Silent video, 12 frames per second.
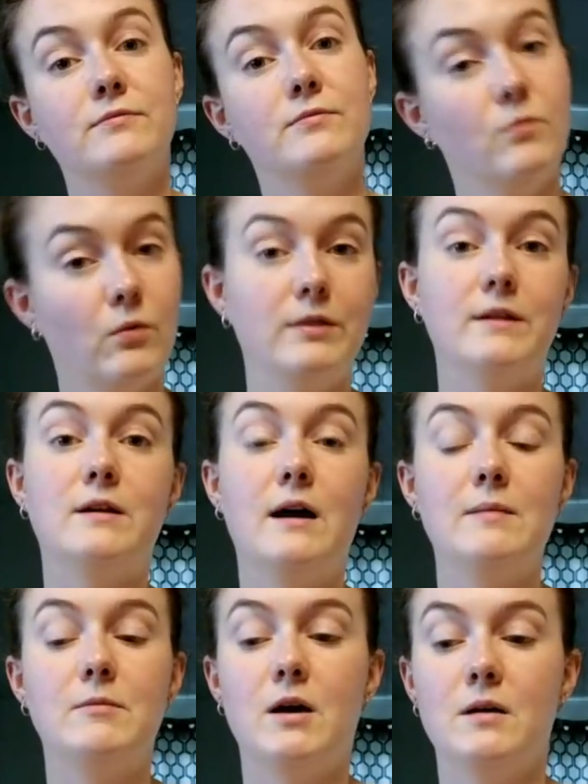when the
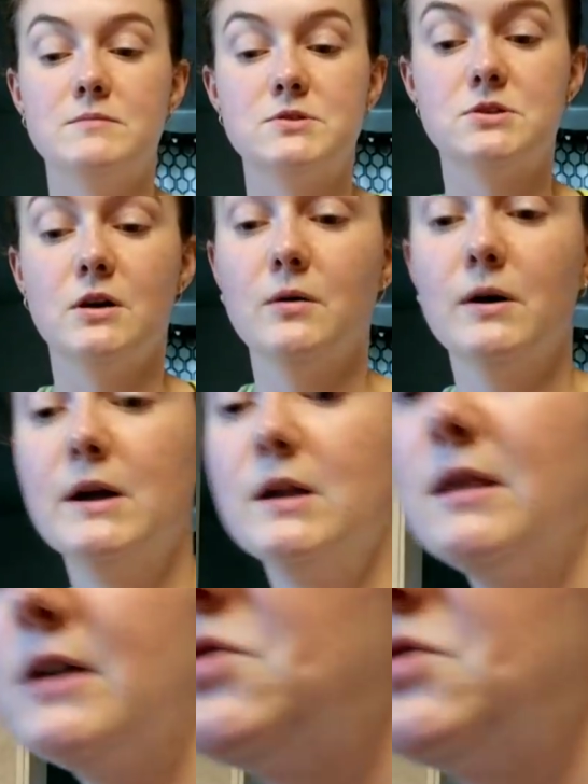time comes. So that's